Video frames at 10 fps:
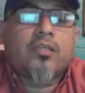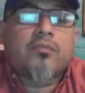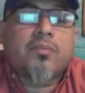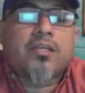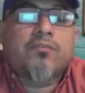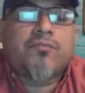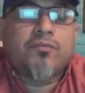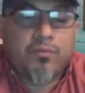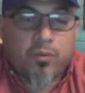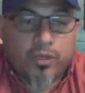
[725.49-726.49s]
then it's
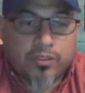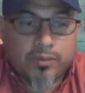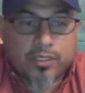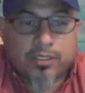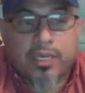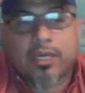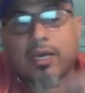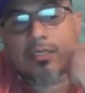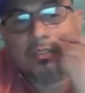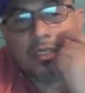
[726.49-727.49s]
minus 50 points
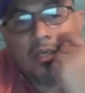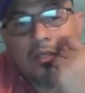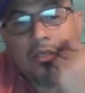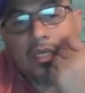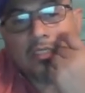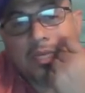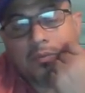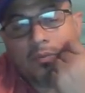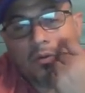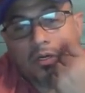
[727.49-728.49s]
because I cannot see
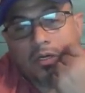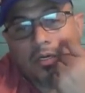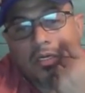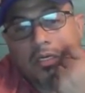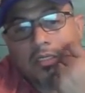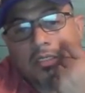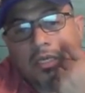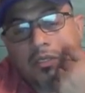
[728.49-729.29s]
the type of work